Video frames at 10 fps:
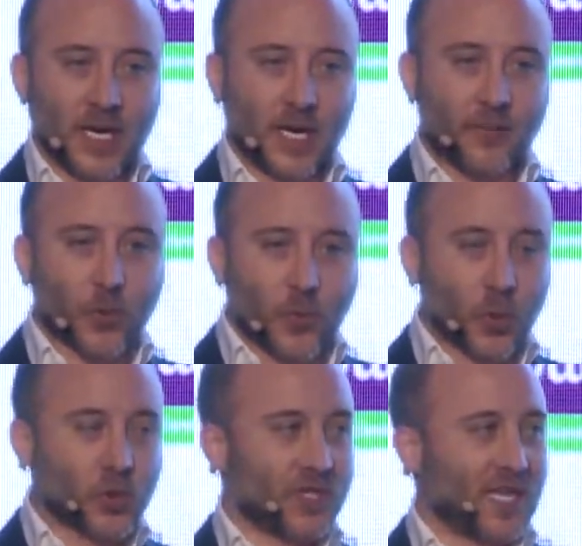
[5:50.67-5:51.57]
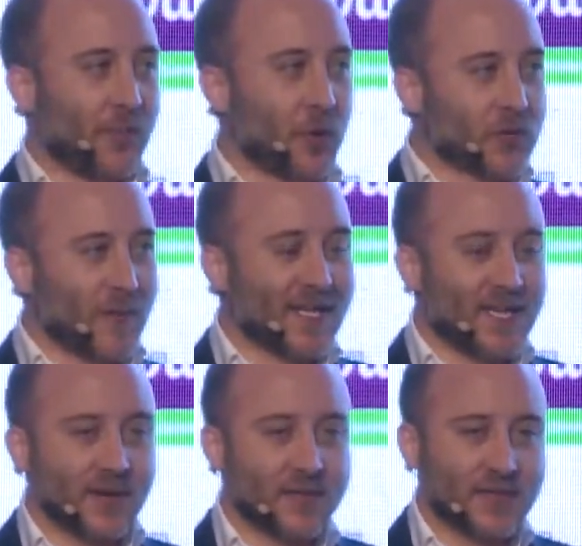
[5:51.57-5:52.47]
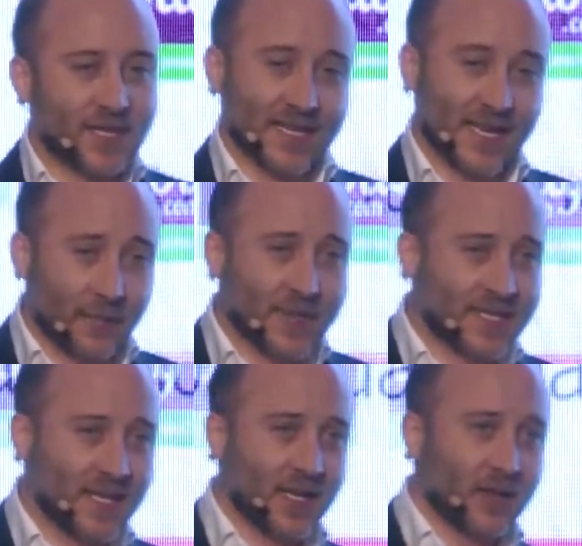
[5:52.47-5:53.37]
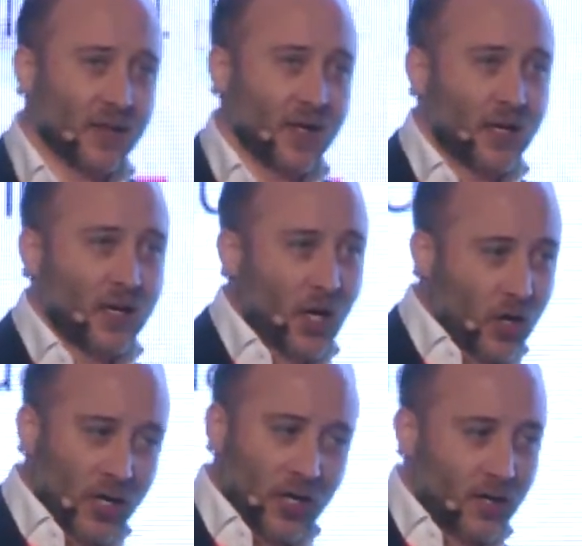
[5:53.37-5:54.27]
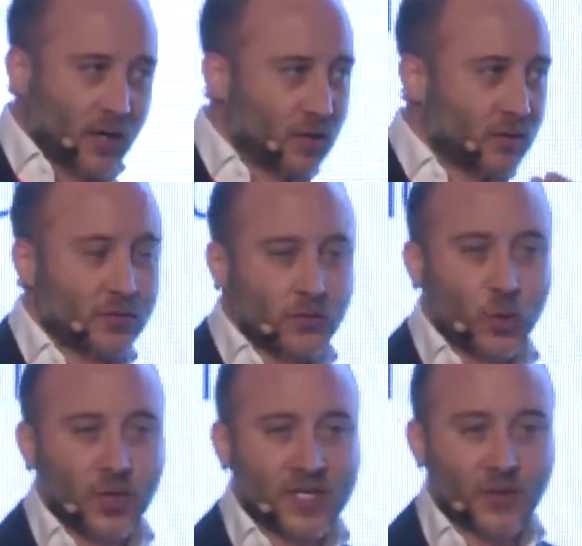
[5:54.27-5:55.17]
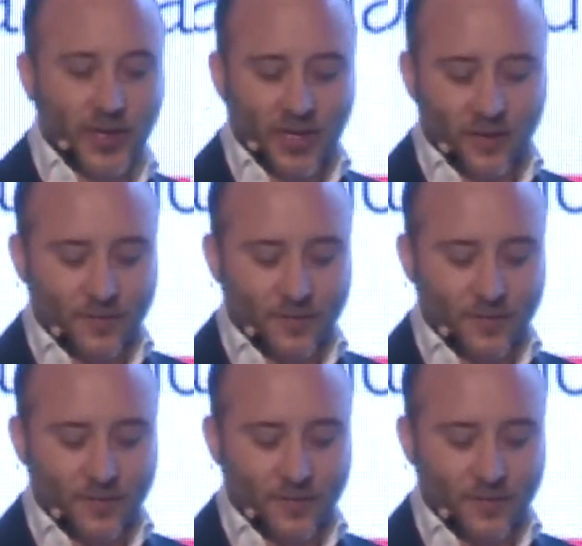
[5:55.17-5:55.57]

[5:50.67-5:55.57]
and proportions and perspectives that cannot be seen on a 2D screen.